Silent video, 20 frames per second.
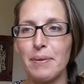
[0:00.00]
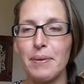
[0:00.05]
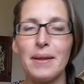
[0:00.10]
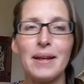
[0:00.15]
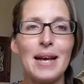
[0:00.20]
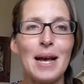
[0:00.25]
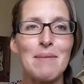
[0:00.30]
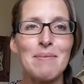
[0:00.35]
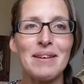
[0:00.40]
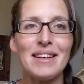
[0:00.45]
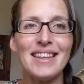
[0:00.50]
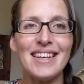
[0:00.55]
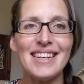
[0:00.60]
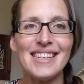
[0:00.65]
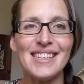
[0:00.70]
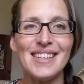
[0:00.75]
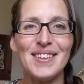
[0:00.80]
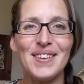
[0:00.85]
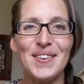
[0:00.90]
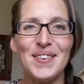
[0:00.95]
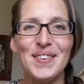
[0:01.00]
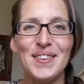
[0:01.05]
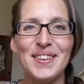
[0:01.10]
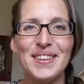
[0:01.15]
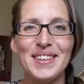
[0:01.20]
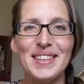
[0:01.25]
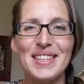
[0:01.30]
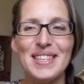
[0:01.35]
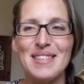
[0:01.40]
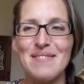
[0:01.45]
the cup collects it all.
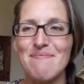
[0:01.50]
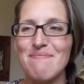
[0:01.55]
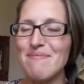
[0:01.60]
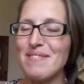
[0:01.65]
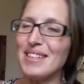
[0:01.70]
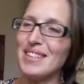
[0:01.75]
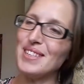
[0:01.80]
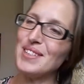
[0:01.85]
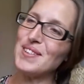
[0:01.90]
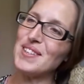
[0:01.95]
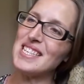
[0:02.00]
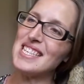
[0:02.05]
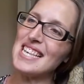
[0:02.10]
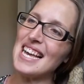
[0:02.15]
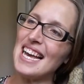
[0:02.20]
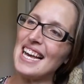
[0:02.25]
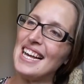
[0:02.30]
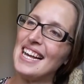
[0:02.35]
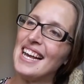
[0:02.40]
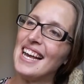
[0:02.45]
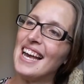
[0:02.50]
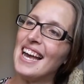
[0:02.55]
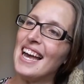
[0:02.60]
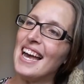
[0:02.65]
Fair choice, eh?